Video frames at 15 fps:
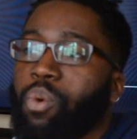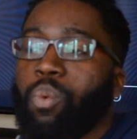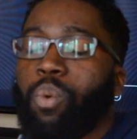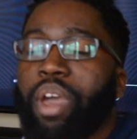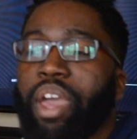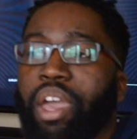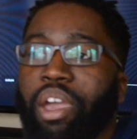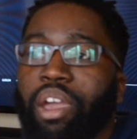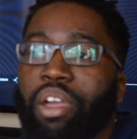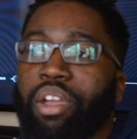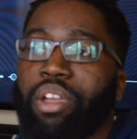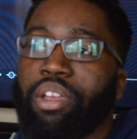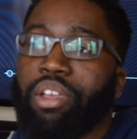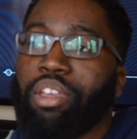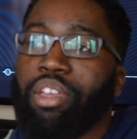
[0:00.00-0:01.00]
where,
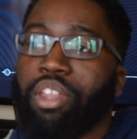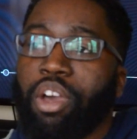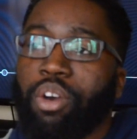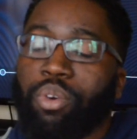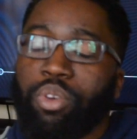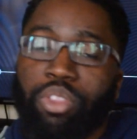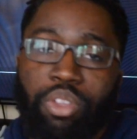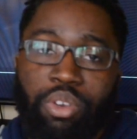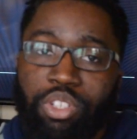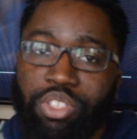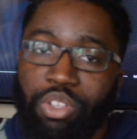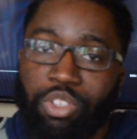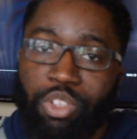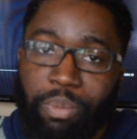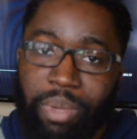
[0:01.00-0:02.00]
you know, there is
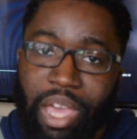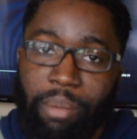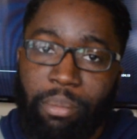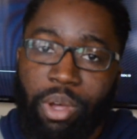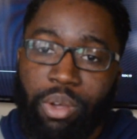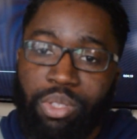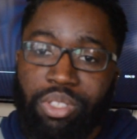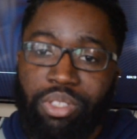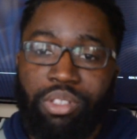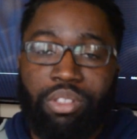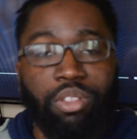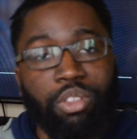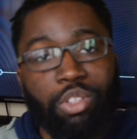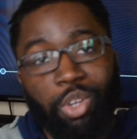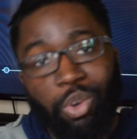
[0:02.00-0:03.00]
no Dolby Atmos.
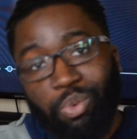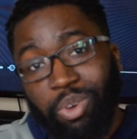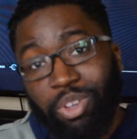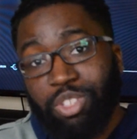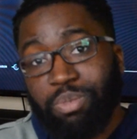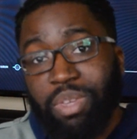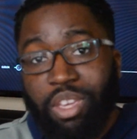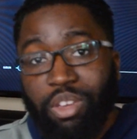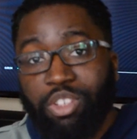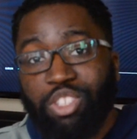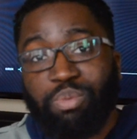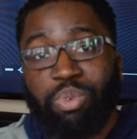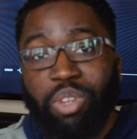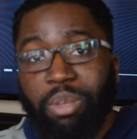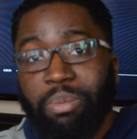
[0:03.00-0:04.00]
Your rear speakers
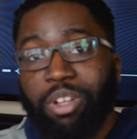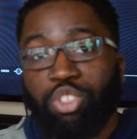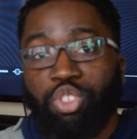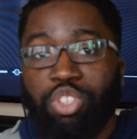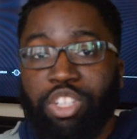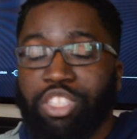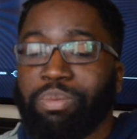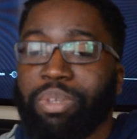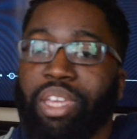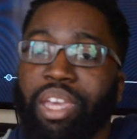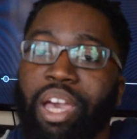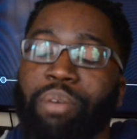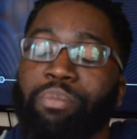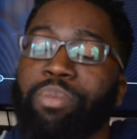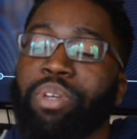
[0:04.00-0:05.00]
pretty much just
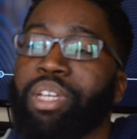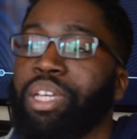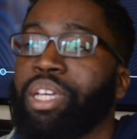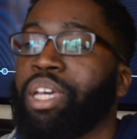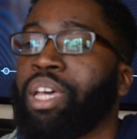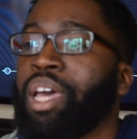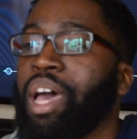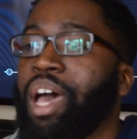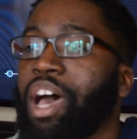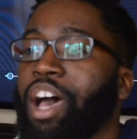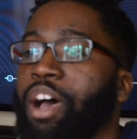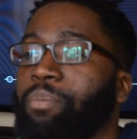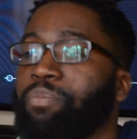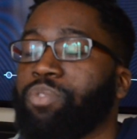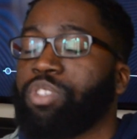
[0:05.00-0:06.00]
become
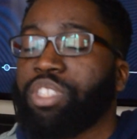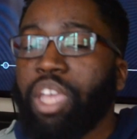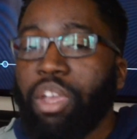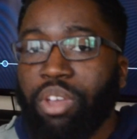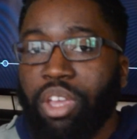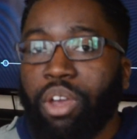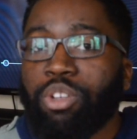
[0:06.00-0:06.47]
stereo